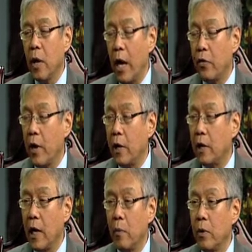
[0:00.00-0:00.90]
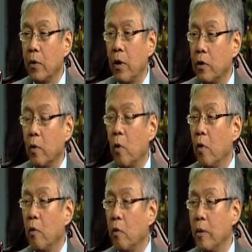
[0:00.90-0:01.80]
At that time, we thought the
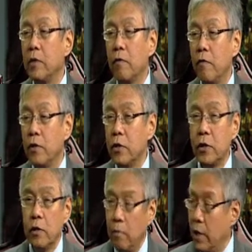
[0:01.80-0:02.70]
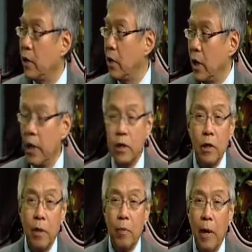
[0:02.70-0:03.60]
quota would be sufficient to meet the needs of
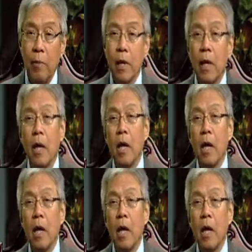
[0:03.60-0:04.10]
the public.